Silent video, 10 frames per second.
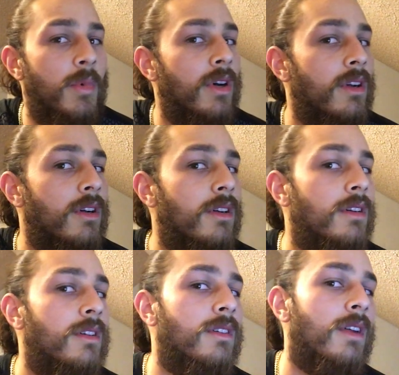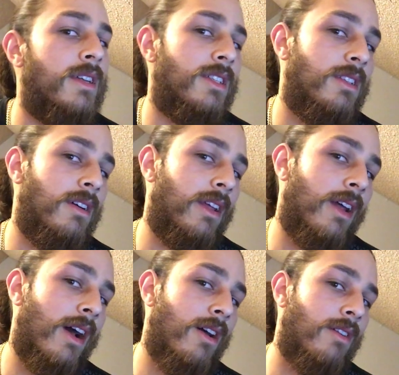But I stuck it
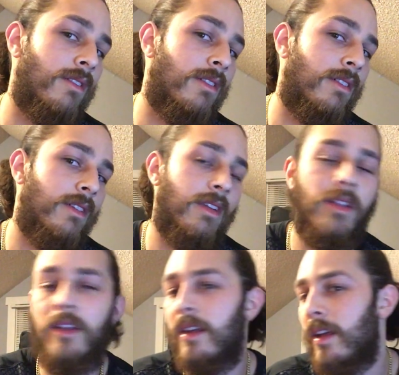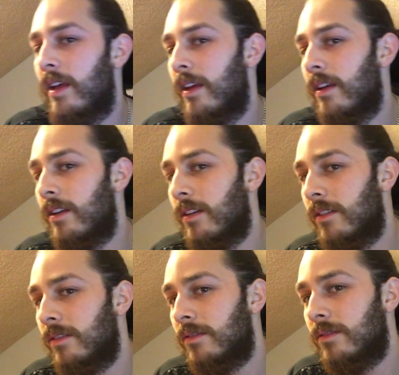out and
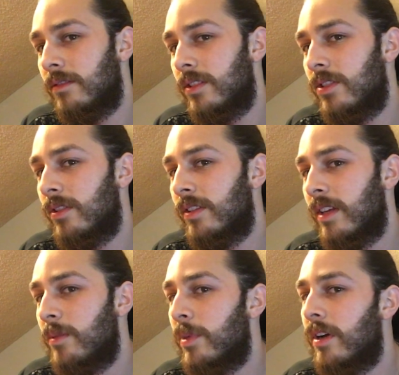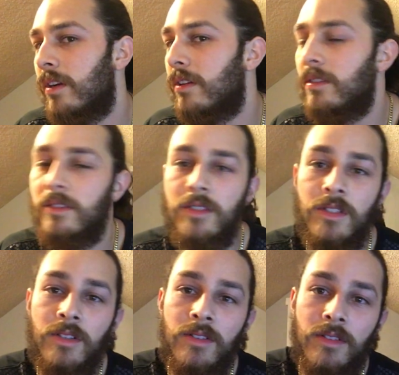it's starting to get better.
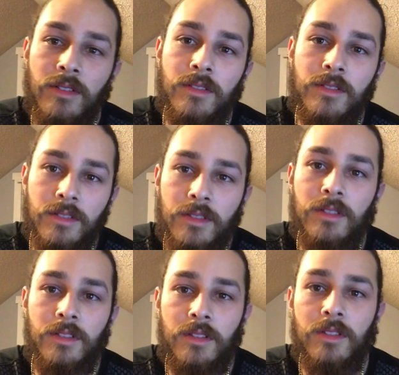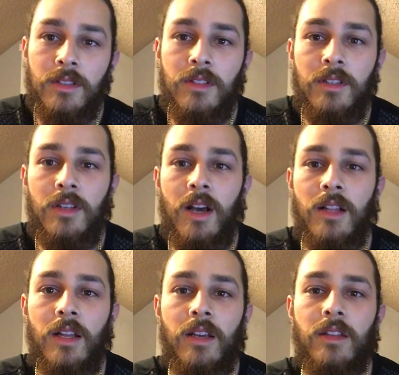So I
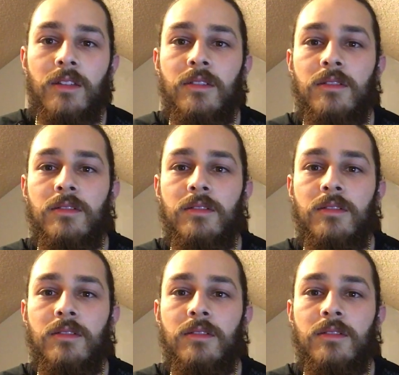like it.